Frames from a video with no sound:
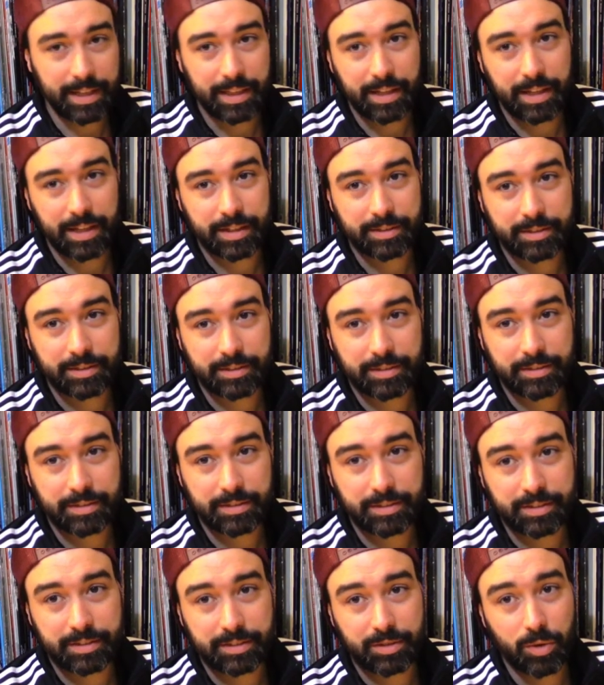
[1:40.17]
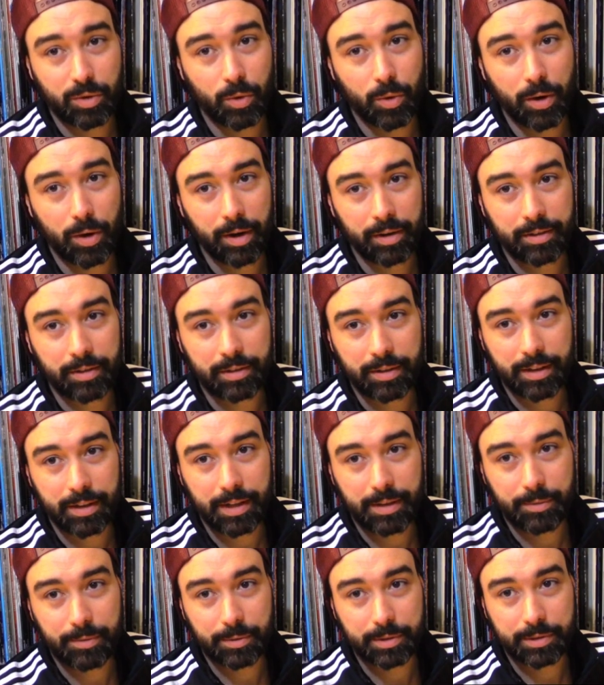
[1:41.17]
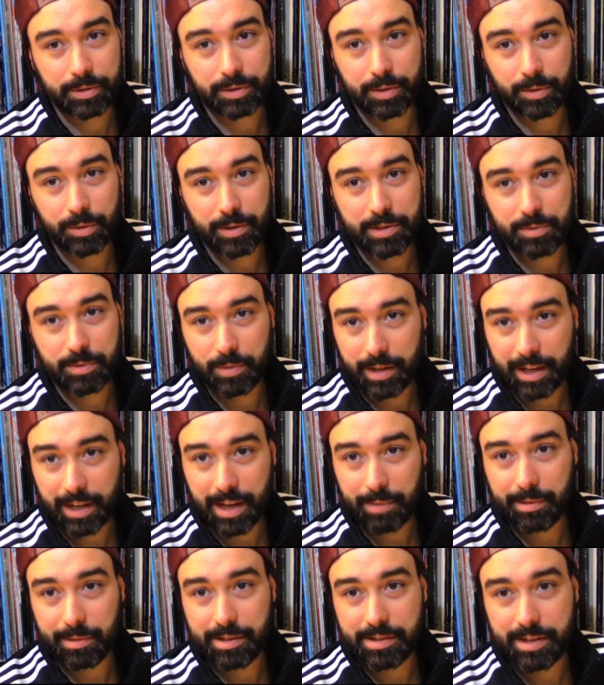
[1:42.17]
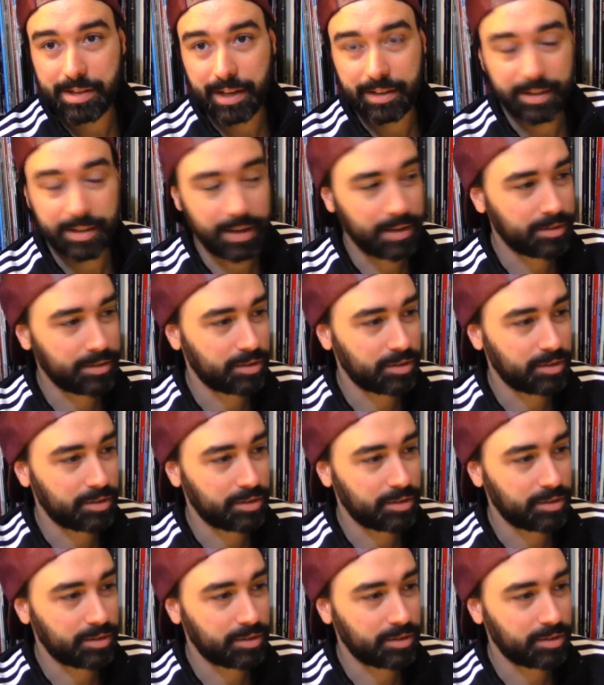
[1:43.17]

the score was the reason why I kept getting taken down.